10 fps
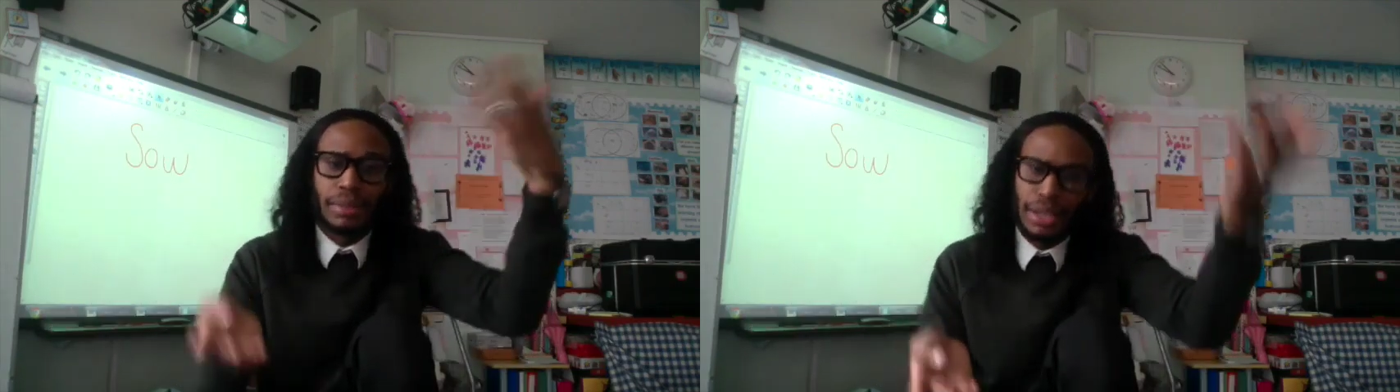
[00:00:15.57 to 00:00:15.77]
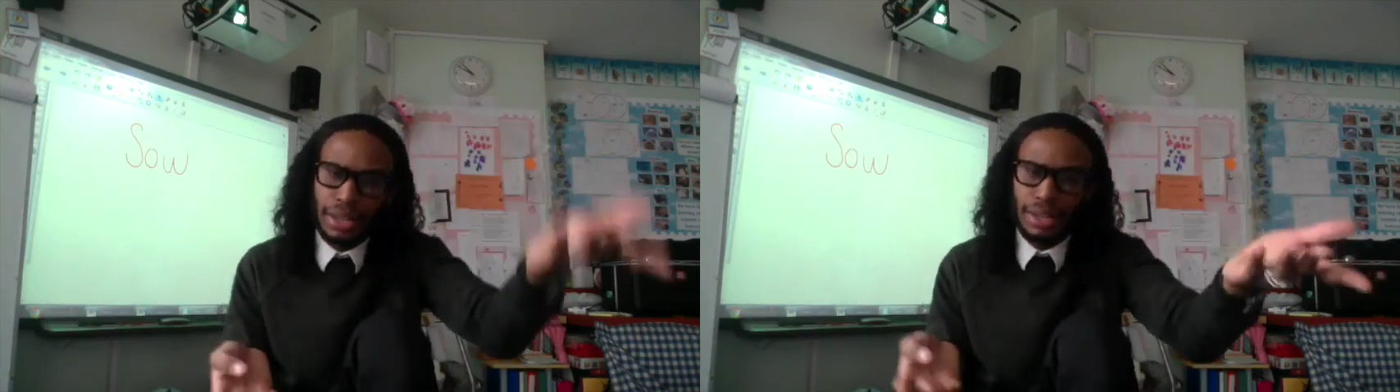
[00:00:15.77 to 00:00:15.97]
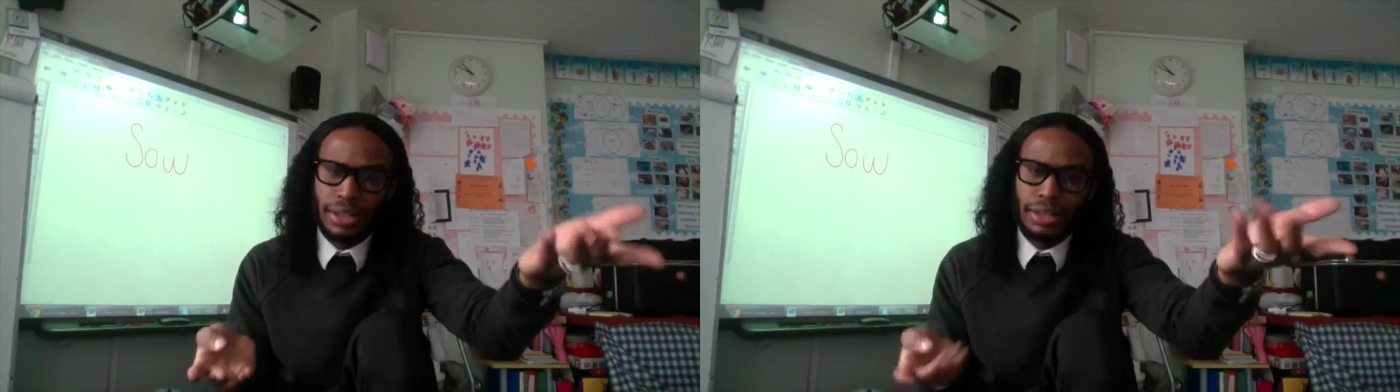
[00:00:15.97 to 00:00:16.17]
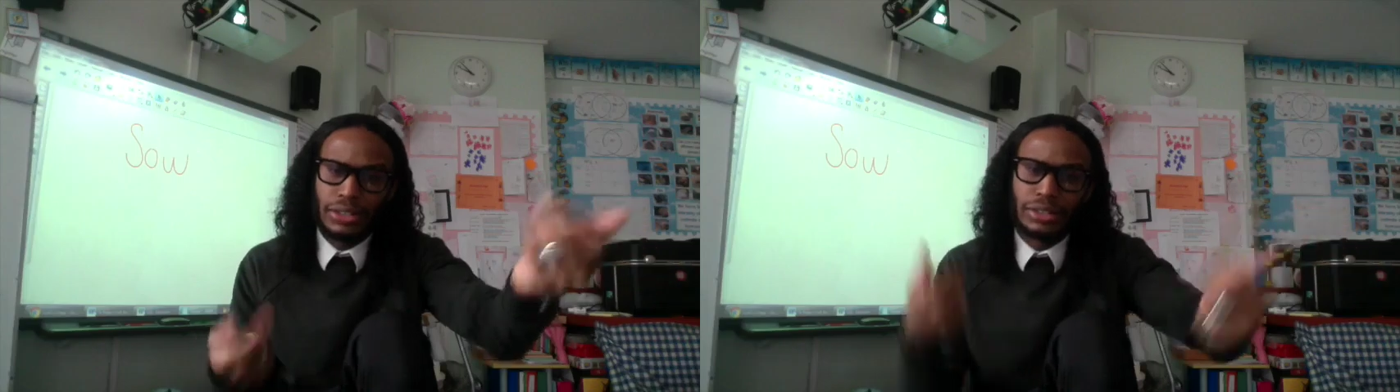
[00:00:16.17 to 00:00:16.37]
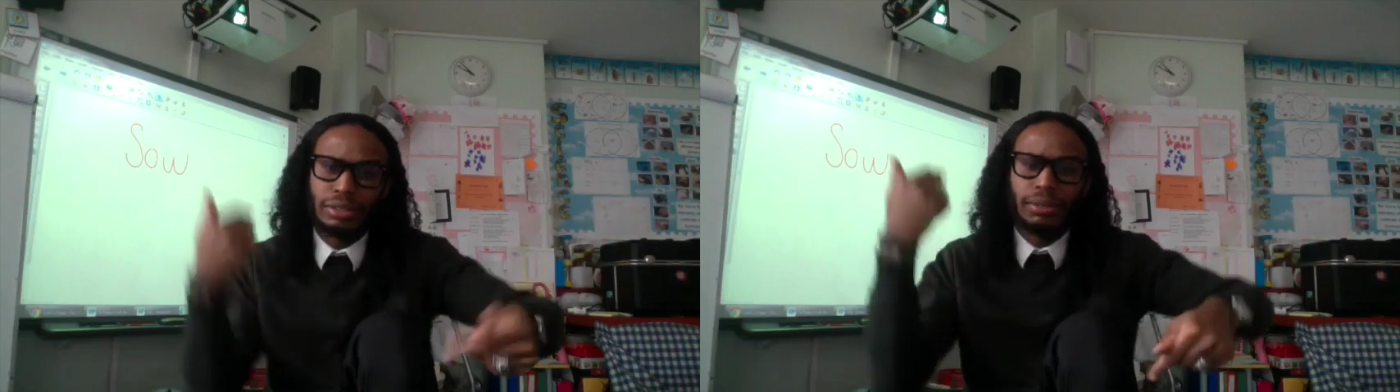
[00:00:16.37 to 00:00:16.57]
my
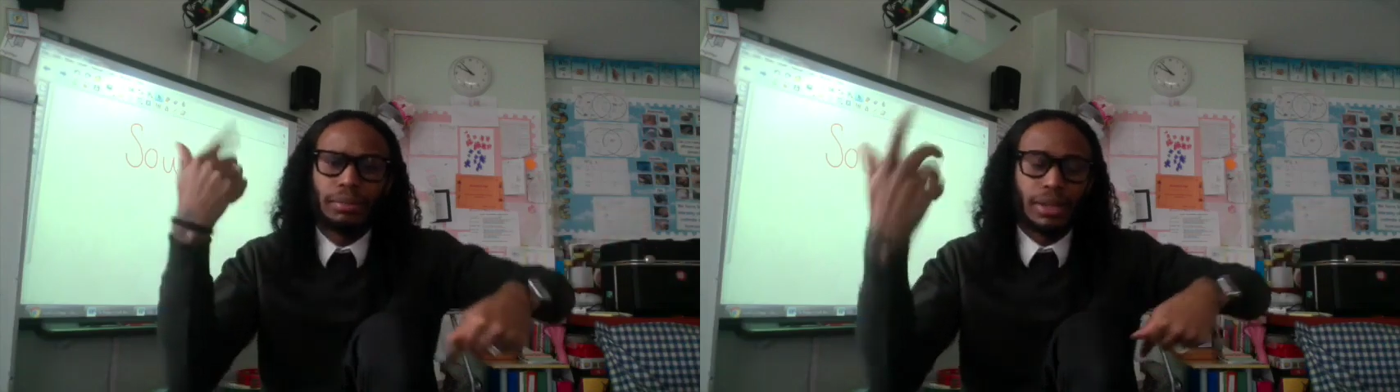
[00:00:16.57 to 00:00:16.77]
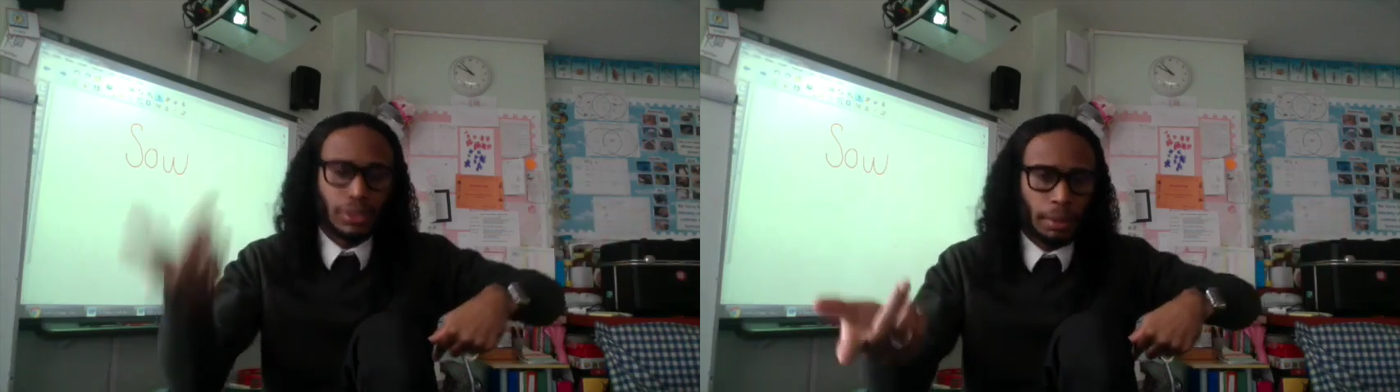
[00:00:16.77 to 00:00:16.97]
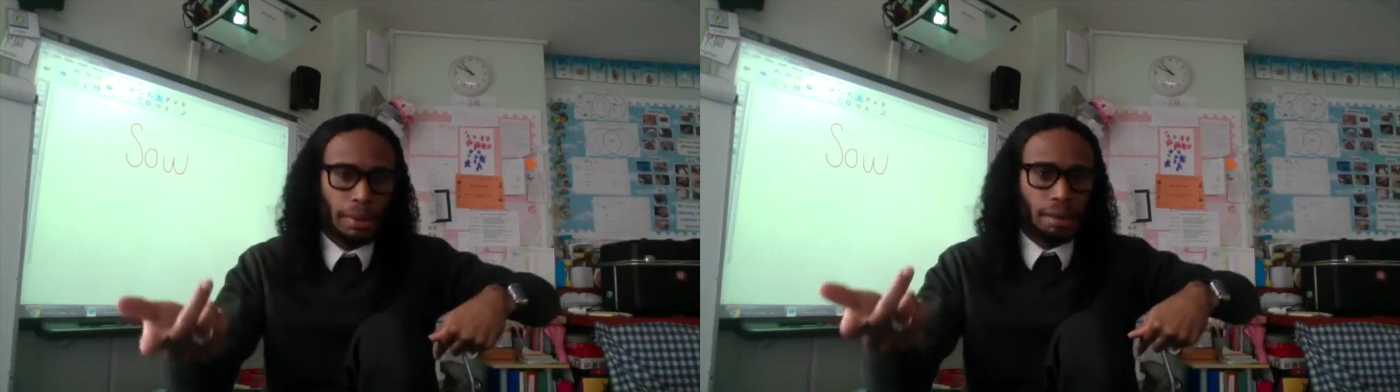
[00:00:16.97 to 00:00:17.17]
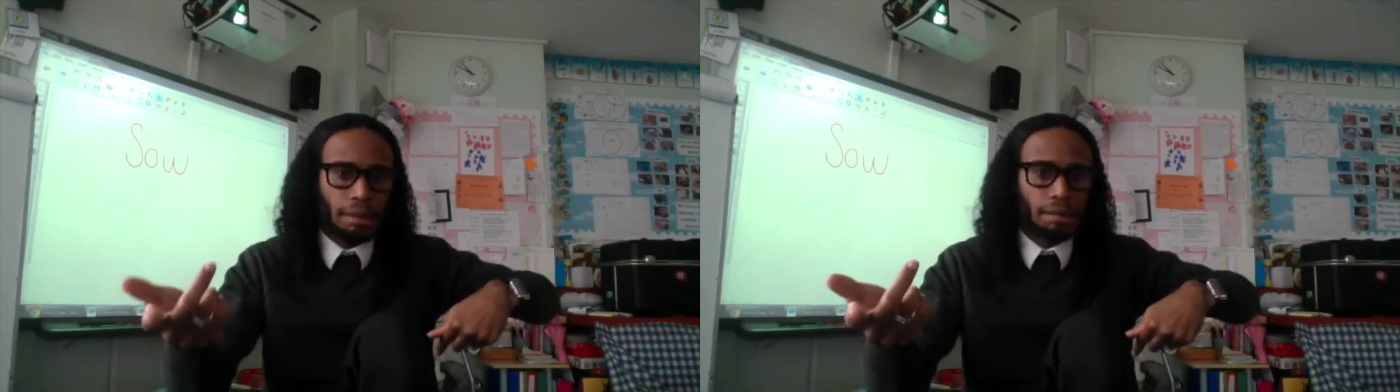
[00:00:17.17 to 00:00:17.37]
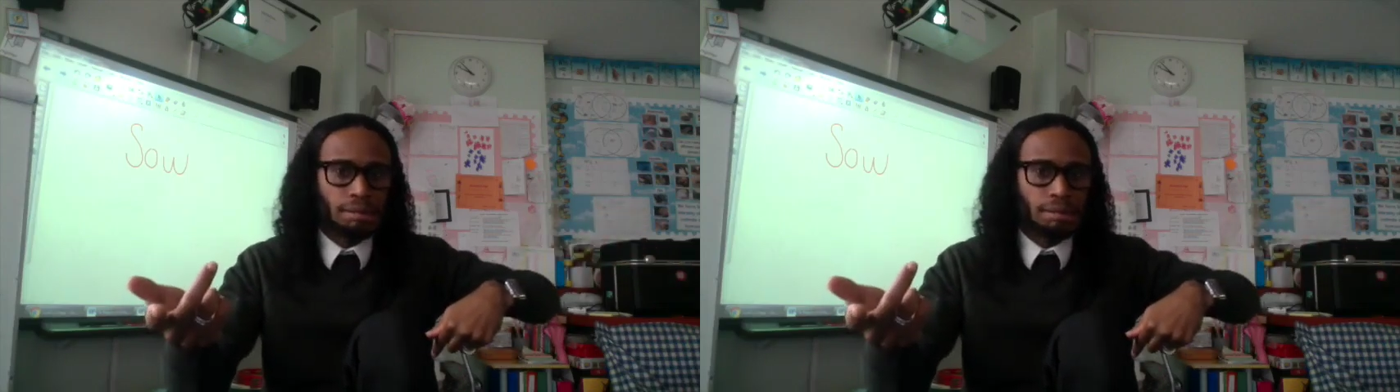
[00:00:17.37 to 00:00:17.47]
English, my topic,